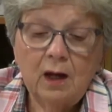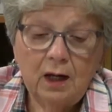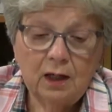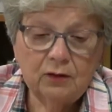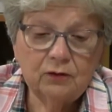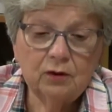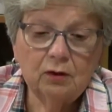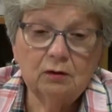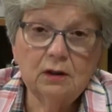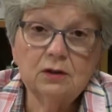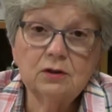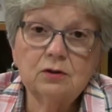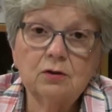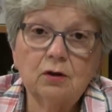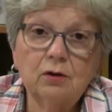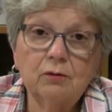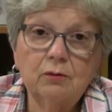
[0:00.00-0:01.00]
And so let's
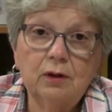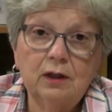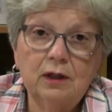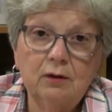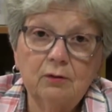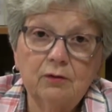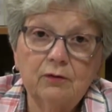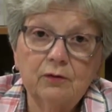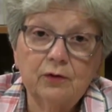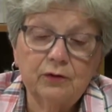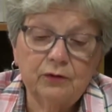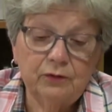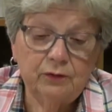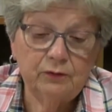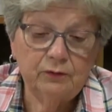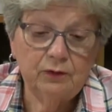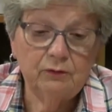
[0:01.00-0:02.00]
start reading with verse
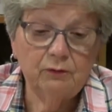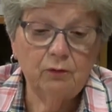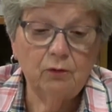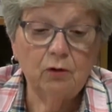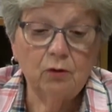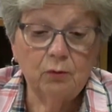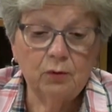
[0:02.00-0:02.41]
54.